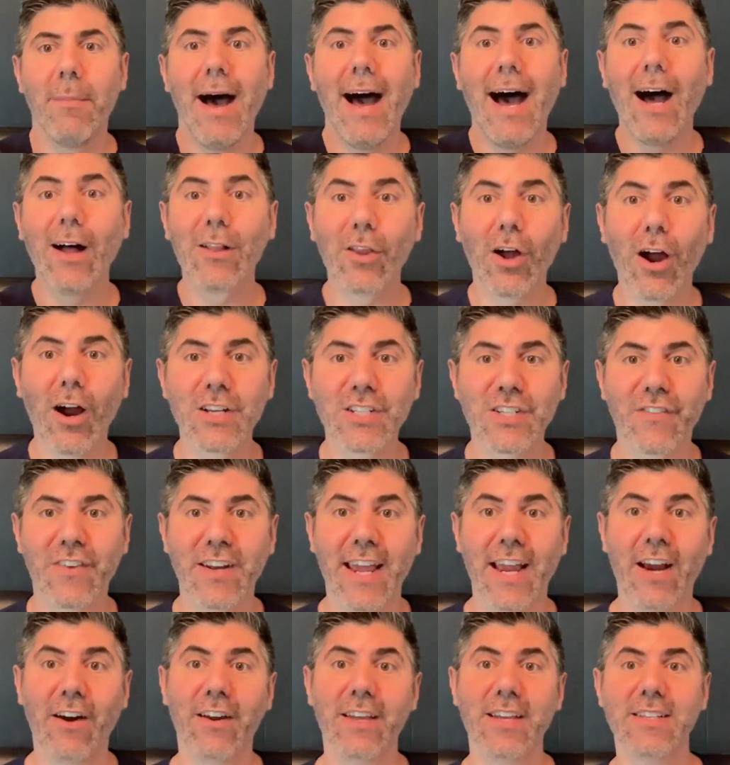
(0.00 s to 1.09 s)
How large of an
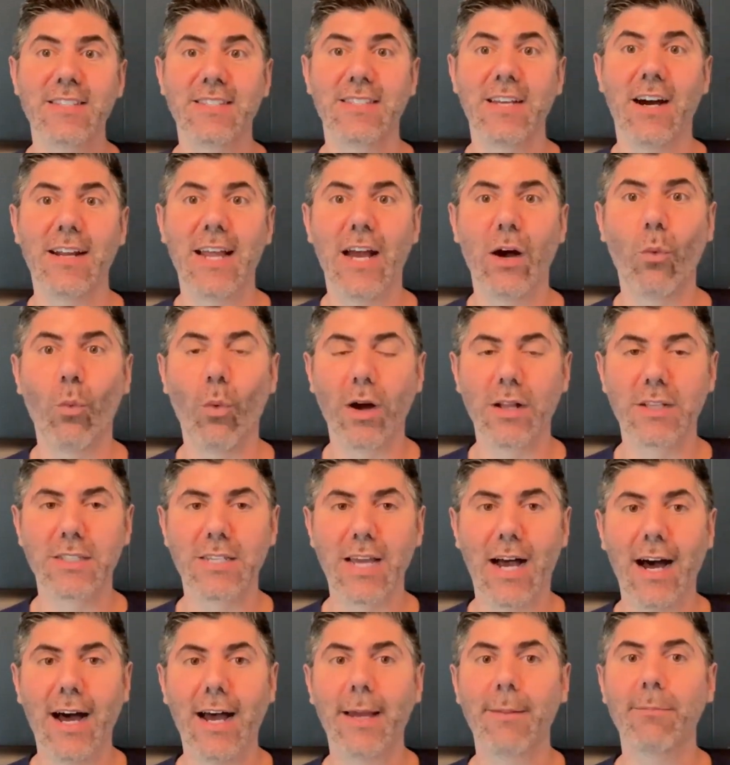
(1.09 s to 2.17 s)
area is done at one
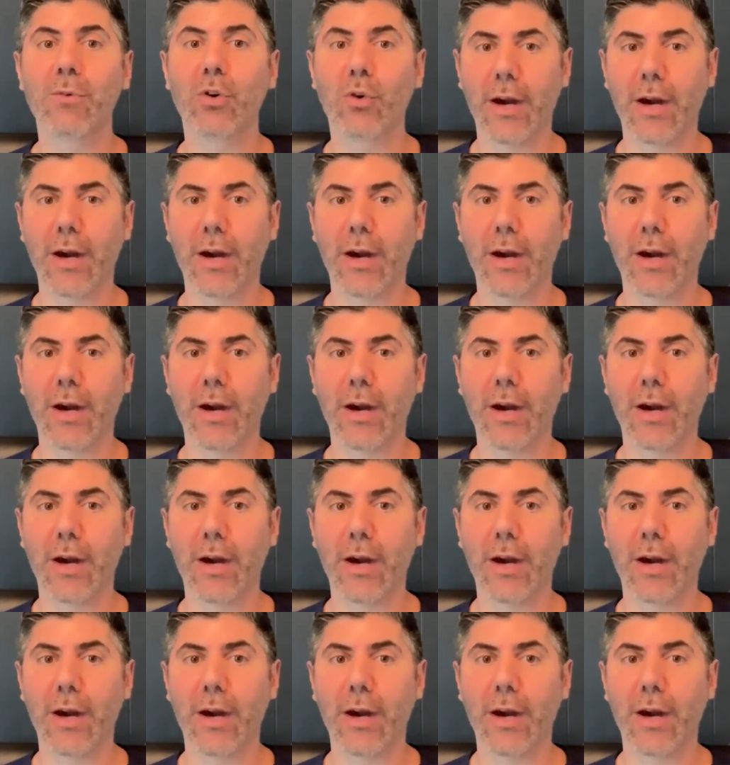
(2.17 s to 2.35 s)
time?